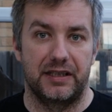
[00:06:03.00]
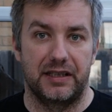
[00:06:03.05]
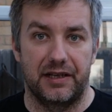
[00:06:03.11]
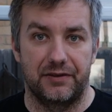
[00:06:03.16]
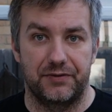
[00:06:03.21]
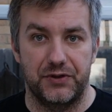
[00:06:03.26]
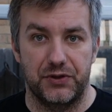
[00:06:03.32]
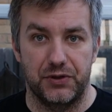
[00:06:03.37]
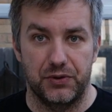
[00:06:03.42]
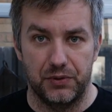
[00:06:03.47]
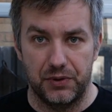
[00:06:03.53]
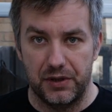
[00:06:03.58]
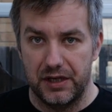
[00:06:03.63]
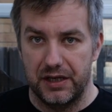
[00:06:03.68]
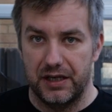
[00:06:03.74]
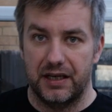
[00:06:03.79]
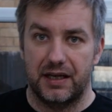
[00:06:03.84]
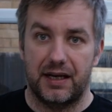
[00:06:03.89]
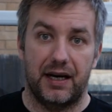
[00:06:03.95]
enough to
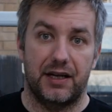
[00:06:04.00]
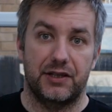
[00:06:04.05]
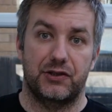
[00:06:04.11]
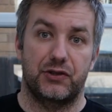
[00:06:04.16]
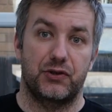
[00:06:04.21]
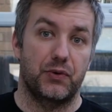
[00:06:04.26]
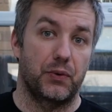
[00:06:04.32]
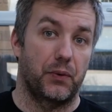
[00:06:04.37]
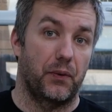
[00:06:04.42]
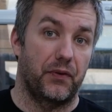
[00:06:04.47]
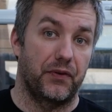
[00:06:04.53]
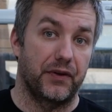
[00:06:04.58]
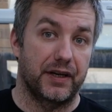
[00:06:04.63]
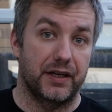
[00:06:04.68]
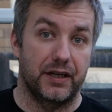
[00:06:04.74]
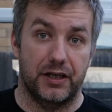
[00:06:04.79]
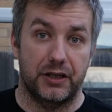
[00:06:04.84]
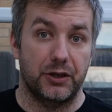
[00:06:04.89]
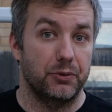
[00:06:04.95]
cut through
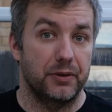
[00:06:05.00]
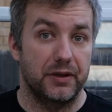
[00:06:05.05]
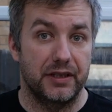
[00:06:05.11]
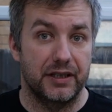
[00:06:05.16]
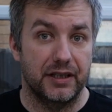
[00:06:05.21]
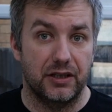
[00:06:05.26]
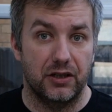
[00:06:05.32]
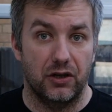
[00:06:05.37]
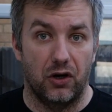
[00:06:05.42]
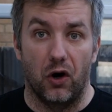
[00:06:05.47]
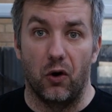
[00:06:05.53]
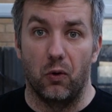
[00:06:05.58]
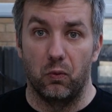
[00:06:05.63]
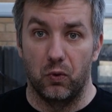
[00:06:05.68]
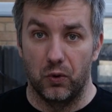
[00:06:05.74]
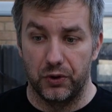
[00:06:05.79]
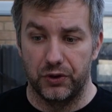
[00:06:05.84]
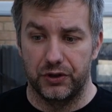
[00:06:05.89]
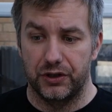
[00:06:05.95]
thick acrylic or
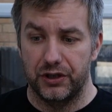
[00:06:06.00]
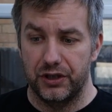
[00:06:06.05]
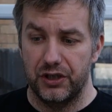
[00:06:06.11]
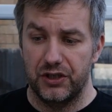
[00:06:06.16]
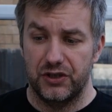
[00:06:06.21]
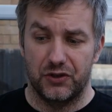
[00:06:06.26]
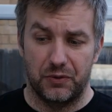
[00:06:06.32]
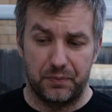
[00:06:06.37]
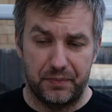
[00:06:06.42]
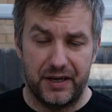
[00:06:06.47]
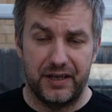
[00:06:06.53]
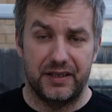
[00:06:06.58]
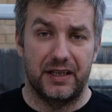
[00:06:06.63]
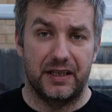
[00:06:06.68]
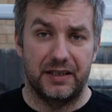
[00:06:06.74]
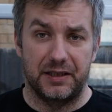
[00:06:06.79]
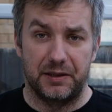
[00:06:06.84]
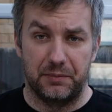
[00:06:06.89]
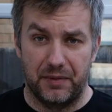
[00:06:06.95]
wood, so bear
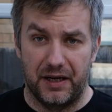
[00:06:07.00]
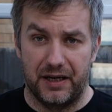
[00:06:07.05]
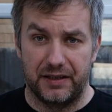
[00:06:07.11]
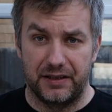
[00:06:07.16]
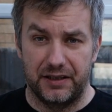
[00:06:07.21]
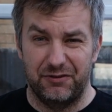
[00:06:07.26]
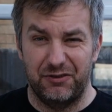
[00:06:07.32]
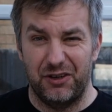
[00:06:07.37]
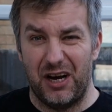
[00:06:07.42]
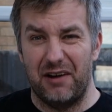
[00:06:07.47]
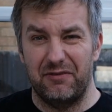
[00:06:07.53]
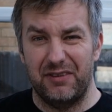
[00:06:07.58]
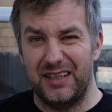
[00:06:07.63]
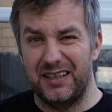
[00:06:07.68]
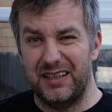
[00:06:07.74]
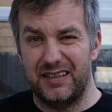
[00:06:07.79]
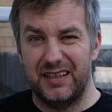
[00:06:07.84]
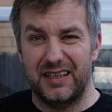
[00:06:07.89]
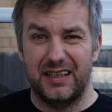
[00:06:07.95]
that in mind. If you have
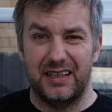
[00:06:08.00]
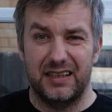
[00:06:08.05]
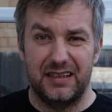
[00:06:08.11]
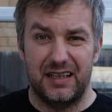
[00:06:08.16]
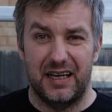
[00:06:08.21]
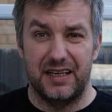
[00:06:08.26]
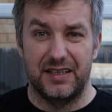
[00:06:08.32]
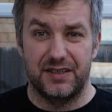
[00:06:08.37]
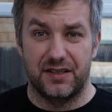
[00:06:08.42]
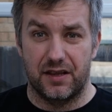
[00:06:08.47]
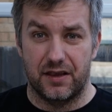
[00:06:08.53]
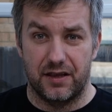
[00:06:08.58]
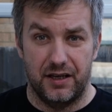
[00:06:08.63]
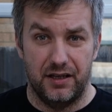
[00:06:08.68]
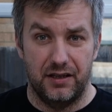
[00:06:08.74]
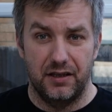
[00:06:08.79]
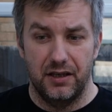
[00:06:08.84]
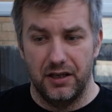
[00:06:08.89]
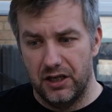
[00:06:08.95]
anything that is
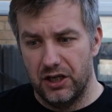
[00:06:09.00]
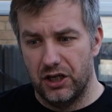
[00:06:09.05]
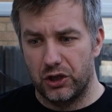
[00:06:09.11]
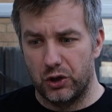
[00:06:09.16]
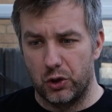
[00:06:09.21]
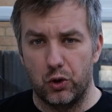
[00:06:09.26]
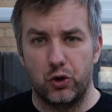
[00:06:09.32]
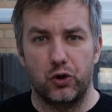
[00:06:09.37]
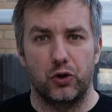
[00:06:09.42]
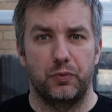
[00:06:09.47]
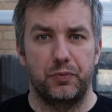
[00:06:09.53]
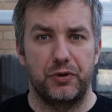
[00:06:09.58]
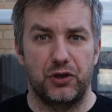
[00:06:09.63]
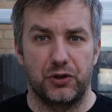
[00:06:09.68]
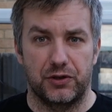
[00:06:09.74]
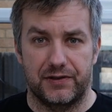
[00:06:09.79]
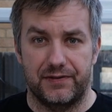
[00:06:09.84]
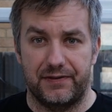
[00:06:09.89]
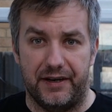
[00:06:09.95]
thin, you should be
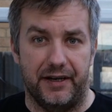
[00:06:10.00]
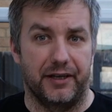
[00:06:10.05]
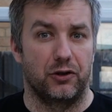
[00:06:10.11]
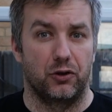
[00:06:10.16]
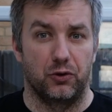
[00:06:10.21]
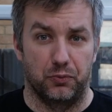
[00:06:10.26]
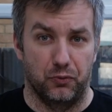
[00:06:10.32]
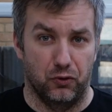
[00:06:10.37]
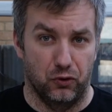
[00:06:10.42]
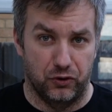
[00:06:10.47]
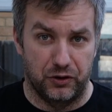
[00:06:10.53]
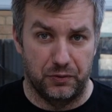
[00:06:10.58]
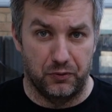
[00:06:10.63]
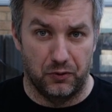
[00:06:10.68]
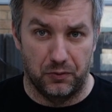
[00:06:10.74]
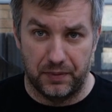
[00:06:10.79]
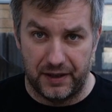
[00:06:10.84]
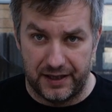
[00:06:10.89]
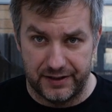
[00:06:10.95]
just fine on
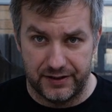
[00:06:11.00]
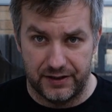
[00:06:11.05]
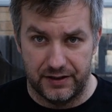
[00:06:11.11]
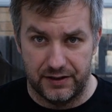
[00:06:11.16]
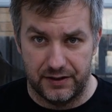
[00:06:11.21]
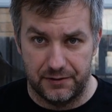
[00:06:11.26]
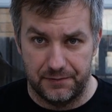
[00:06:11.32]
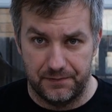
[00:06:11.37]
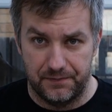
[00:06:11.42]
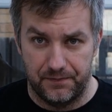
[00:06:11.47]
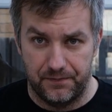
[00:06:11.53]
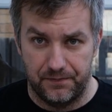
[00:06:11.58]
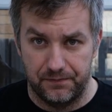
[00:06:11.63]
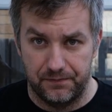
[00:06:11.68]
multiple passes.